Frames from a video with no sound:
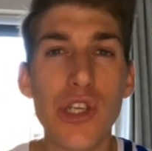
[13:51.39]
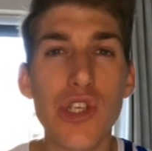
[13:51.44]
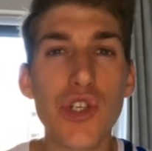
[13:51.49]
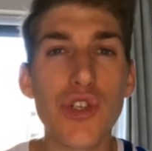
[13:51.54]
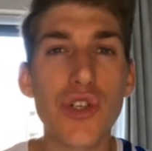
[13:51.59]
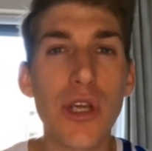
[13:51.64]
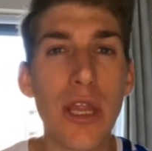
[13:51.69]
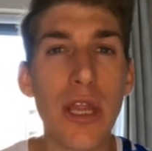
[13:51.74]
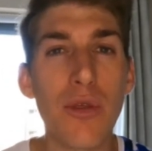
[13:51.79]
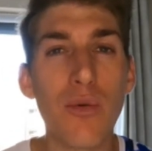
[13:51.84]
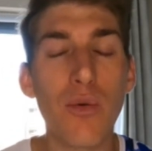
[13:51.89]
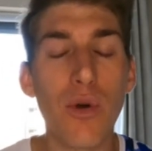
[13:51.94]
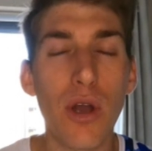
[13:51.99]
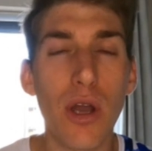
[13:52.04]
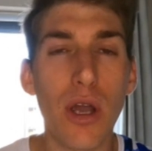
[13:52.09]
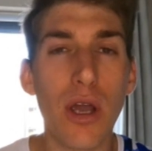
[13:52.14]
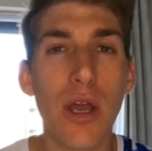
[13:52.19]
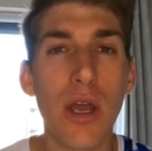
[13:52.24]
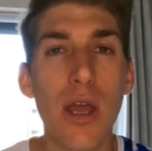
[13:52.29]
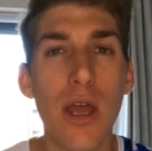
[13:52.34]
strength
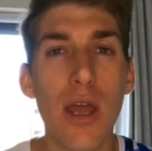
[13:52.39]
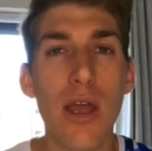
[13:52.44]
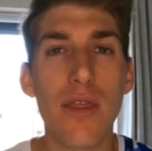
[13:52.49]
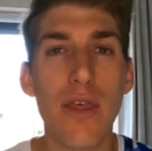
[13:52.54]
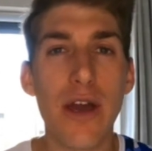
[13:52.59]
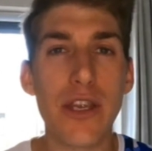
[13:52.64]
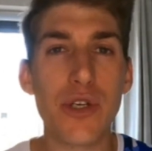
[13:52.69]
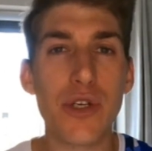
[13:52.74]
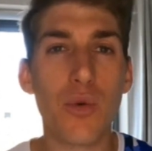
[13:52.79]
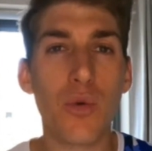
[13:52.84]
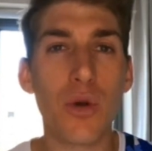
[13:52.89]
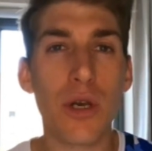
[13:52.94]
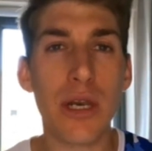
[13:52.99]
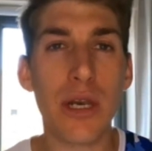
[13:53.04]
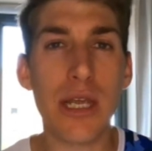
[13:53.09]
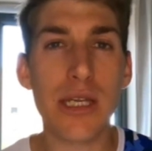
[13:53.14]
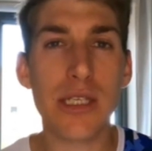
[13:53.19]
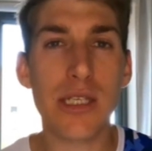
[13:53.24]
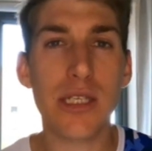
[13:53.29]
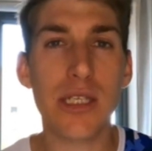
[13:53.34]
work that you
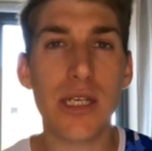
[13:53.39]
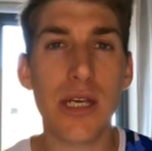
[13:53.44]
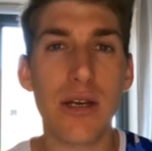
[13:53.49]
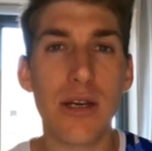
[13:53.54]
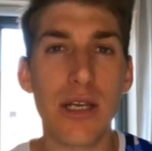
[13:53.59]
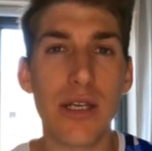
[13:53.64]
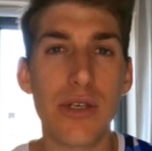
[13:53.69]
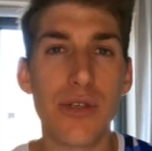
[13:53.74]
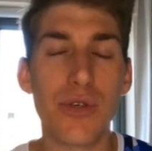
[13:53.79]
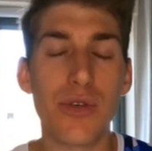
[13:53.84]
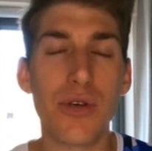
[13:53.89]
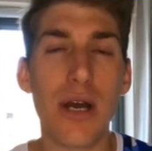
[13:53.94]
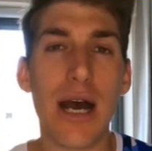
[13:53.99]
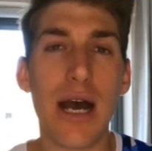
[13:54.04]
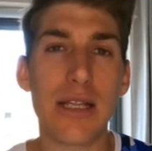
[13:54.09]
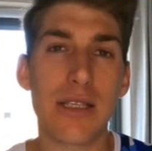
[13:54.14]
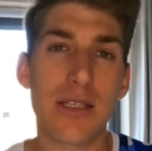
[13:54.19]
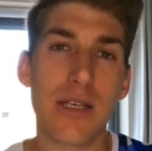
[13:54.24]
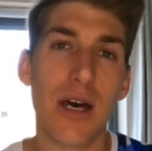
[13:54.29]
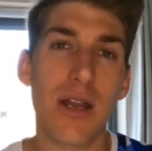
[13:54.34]
wouldn't necessarily do
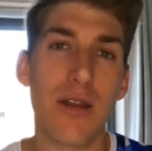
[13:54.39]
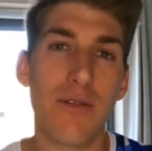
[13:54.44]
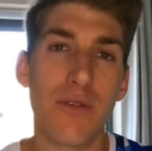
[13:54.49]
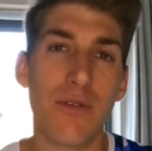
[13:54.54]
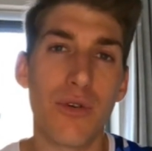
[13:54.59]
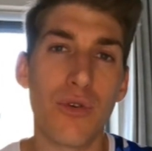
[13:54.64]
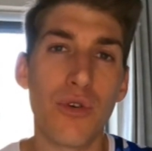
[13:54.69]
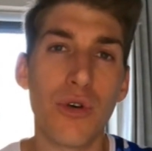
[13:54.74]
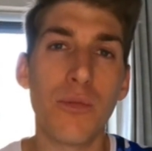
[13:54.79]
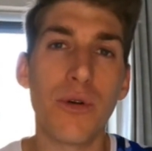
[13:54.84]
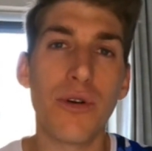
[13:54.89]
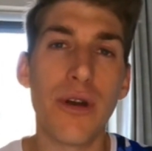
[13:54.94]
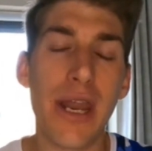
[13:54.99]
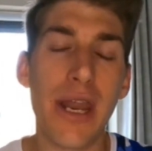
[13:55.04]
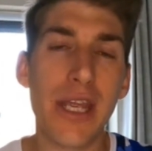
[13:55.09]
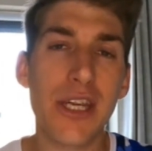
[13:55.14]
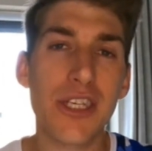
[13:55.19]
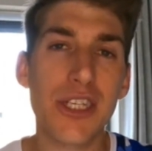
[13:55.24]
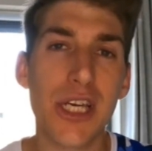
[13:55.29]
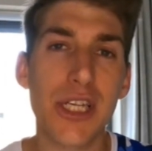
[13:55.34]
outside of your normal
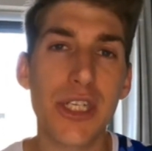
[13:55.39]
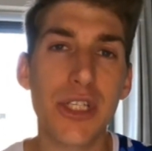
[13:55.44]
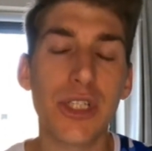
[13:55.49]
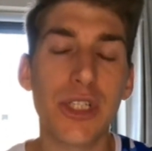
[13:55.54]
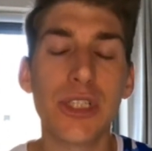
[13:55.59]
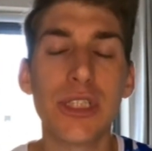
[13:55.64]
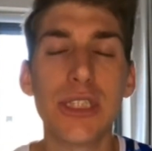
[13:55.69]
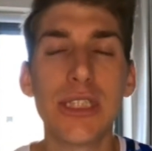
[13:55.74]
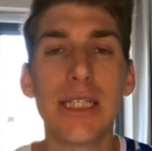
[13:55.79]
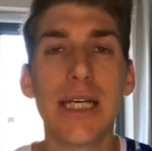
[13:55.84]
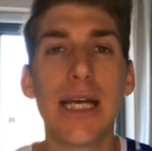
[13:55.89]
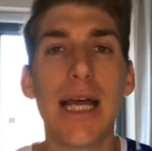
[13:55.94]
running schedule.